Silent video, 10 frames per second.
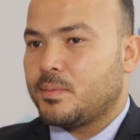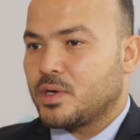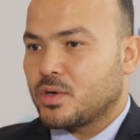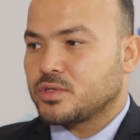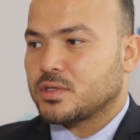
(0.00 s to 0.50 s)

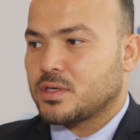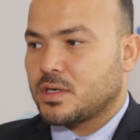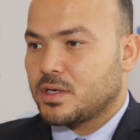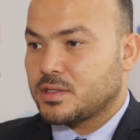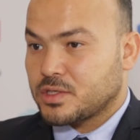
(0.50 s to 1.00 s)
because
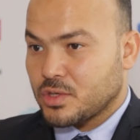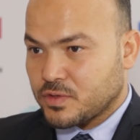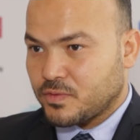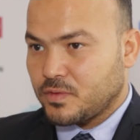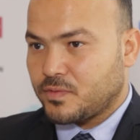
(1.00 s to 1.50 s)
it is
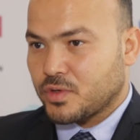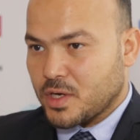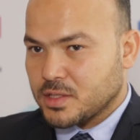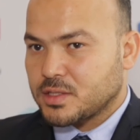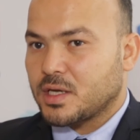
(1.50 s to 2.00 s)
useful
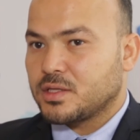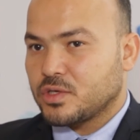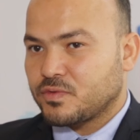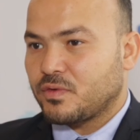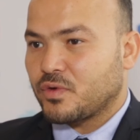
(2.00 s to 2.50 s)
for us and
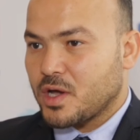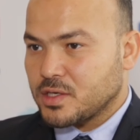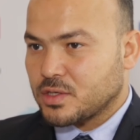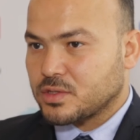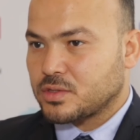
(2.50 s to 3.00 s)
useful for
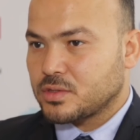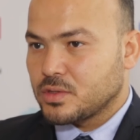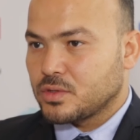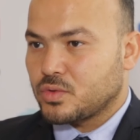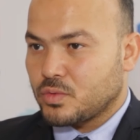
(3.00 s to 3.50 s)
others
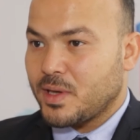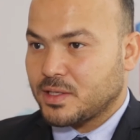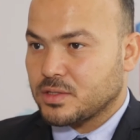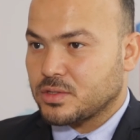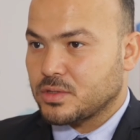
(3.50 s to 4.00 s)
to make
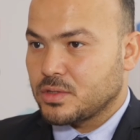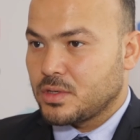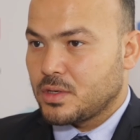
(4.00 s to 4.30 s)
this.